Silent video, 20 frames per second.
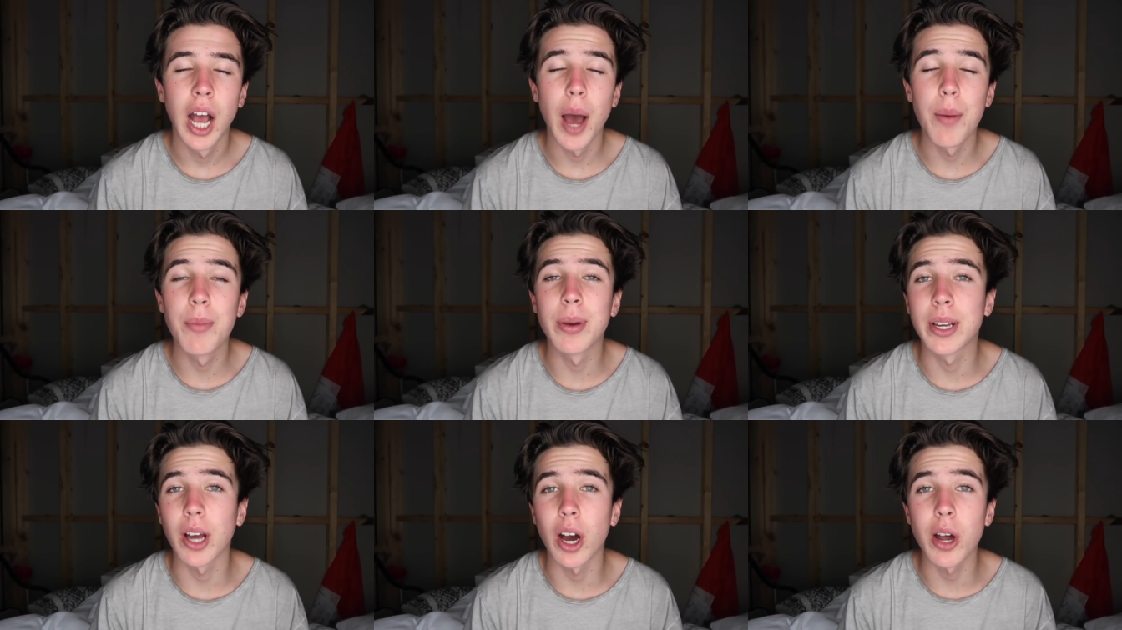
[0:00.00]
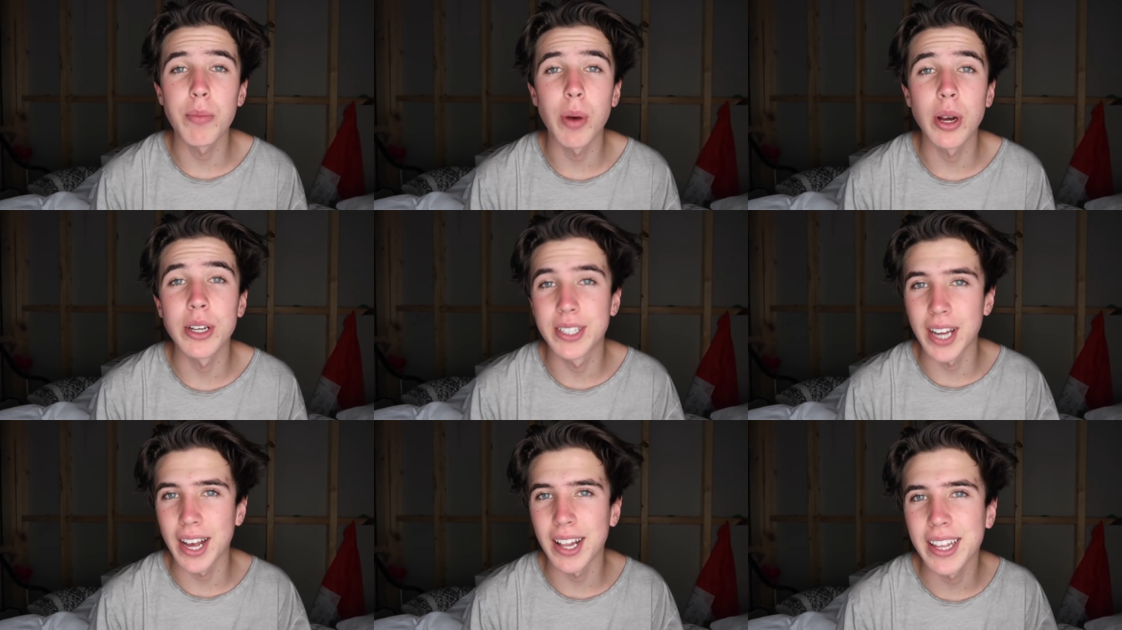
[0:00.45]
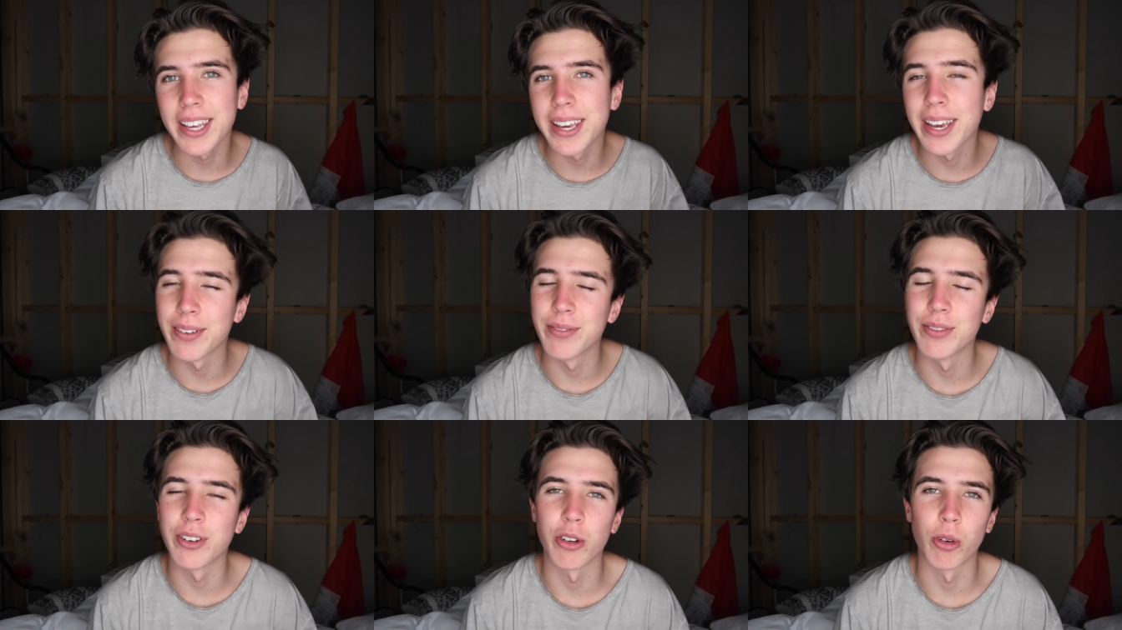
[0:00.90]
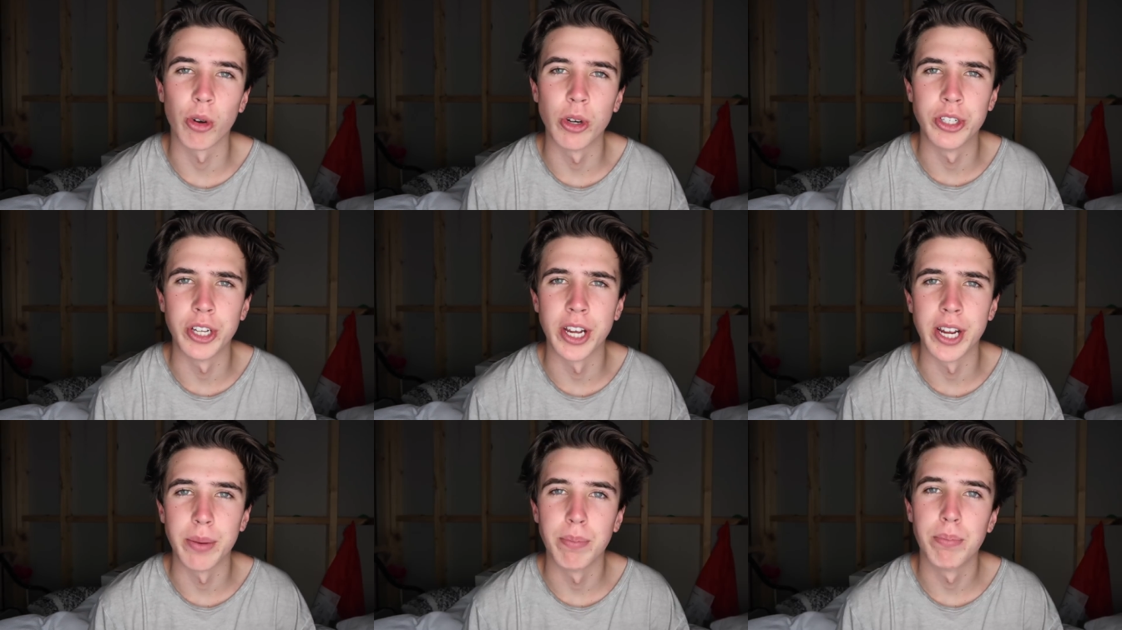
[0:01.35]
and begun my daily evening
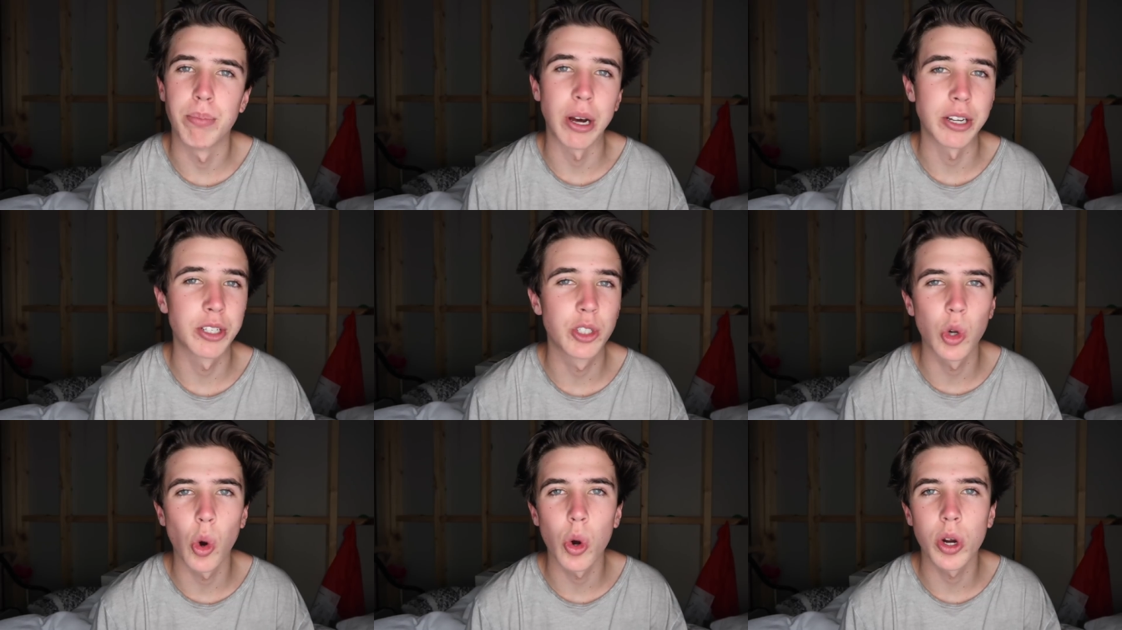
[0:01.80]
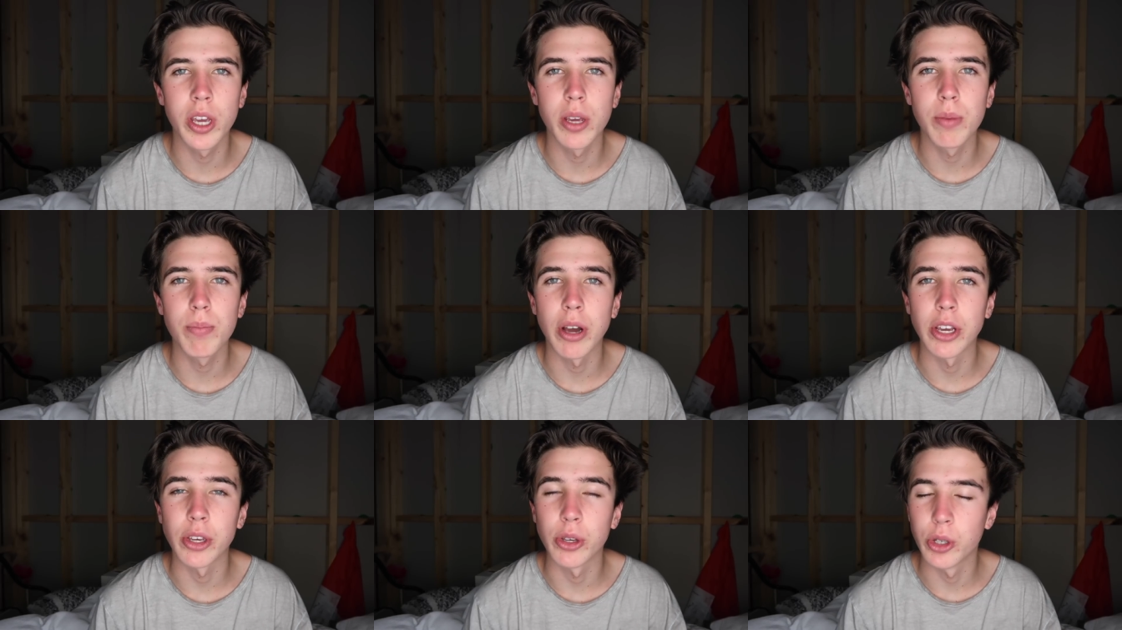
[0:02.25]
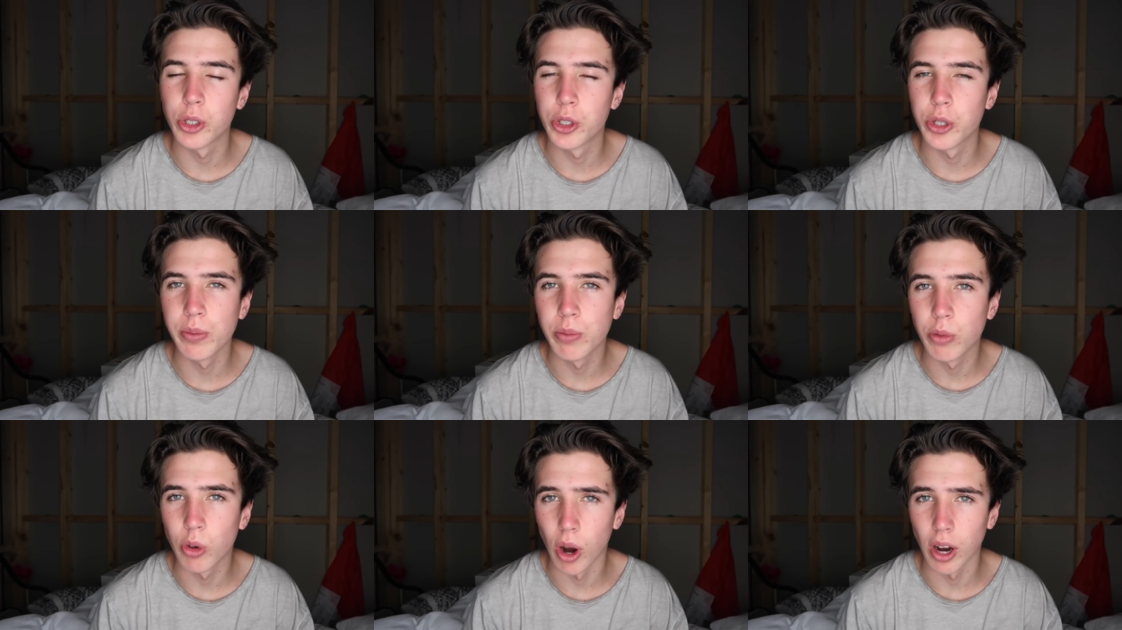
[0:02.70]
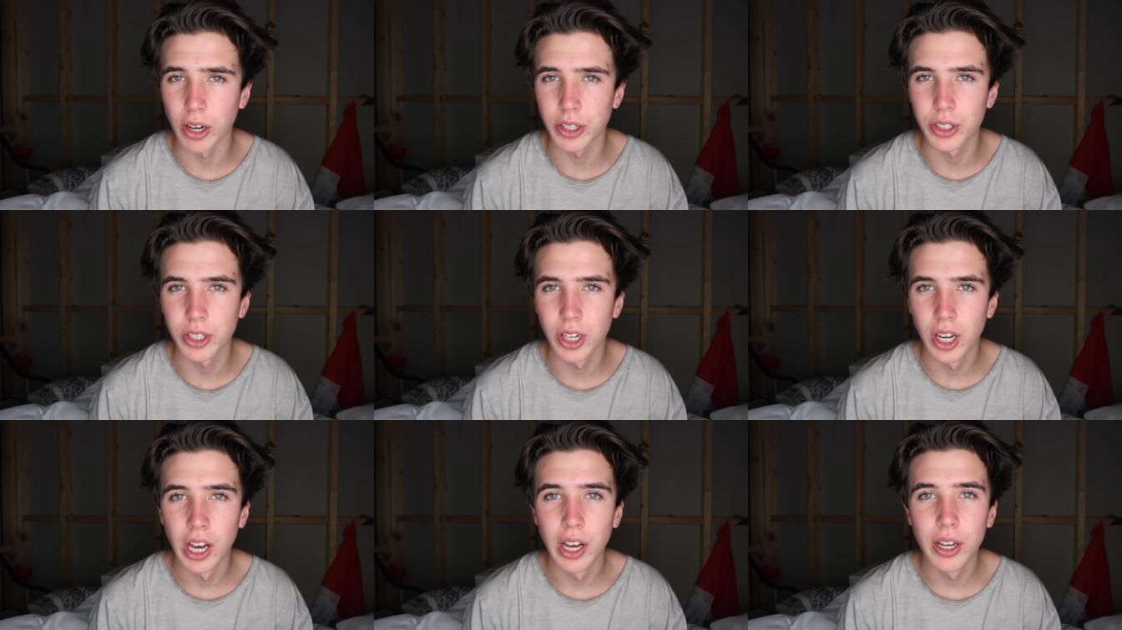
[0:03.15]
routine by stalking my YouTube
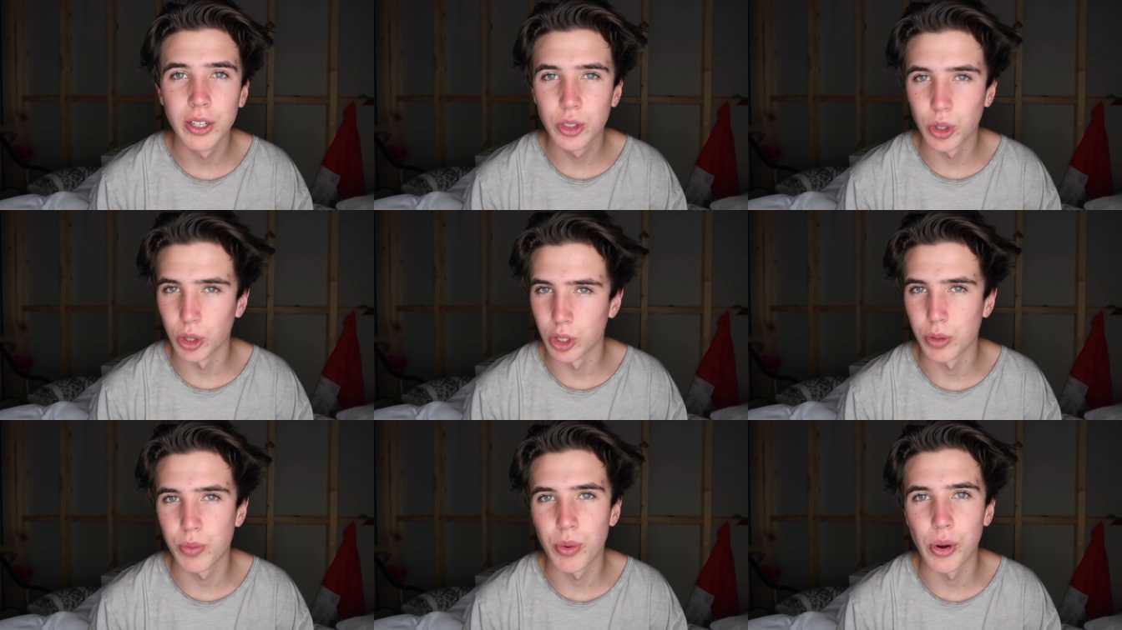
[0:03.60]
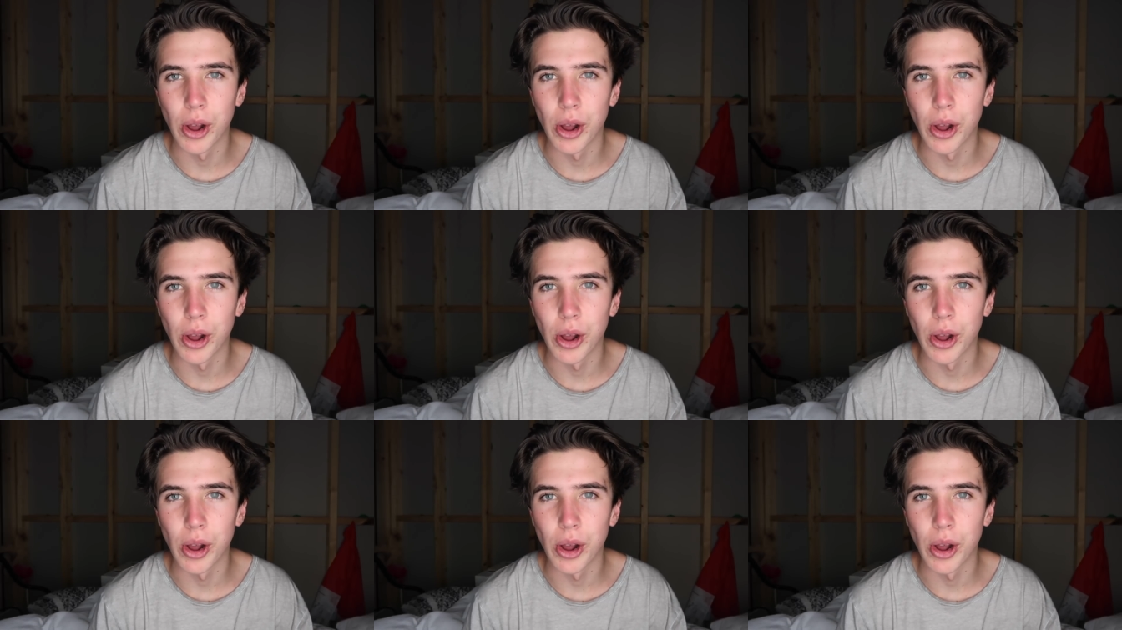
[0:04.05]
crush, Georgia